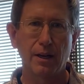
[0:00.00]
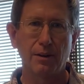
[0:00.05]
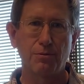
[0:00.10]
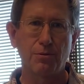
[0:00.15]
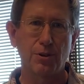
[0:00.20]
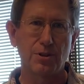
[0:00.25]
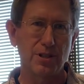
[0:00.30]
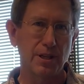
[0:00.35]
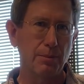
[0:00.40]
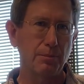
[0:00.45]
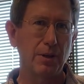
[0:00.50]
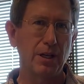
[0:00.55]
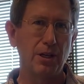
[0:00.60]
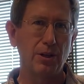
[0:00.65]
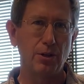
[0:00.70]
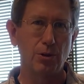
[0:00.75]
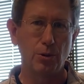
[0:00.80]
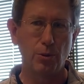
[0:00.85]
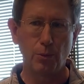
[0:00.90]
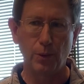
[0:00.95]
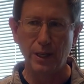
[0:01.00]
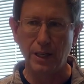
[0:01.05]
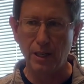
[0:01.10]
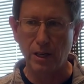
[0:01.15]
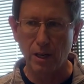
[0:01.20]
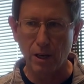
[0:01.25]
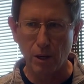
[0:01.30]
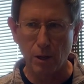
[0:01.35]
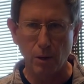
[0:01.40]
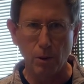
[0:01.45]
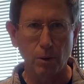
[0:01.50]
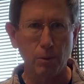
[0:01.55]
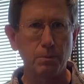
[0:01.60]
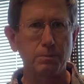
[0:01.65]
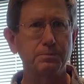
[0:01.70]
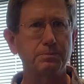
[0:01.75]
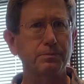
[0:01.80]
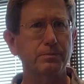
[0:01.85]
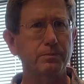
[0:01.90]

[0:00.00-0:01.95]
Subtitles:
for somebody who we know